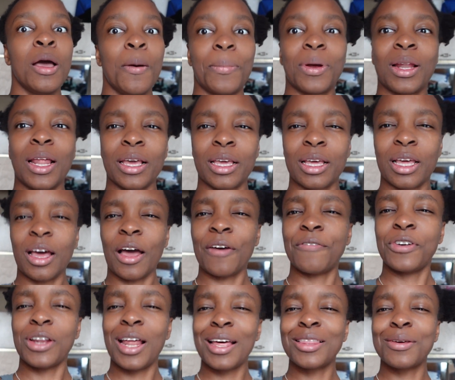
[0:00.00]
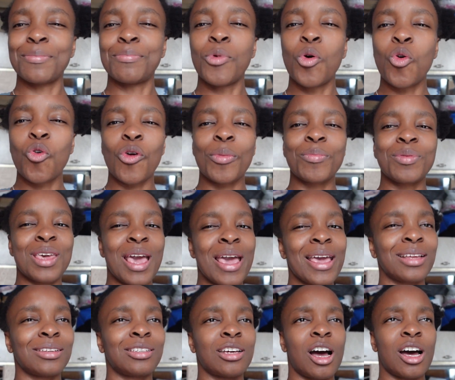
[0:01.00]
But I feel like the more I'm
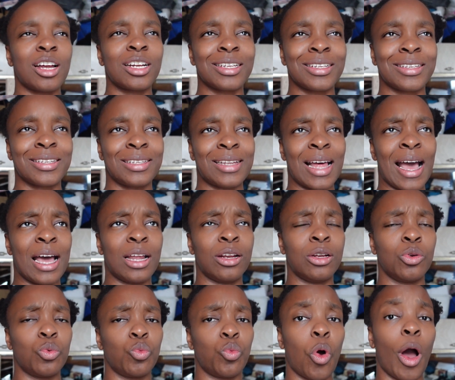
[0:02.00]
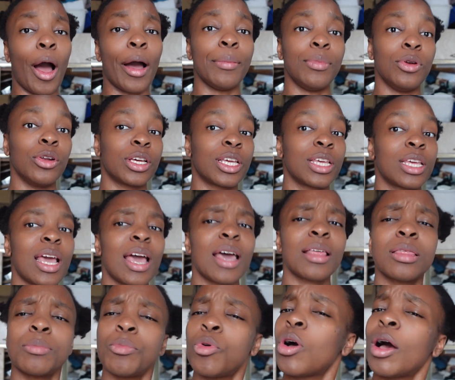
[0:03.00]
getting to understand what I'm looking
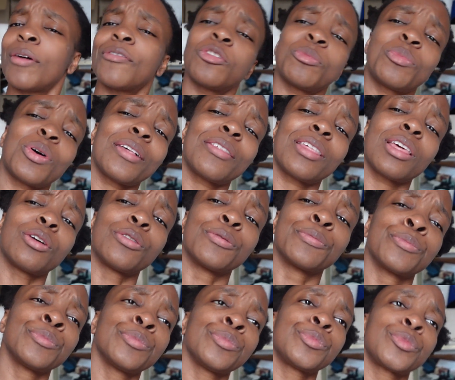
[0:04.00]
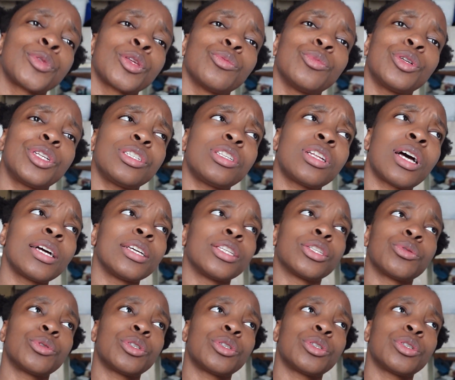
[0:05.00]
at, the more comfortable I feel, which is nice.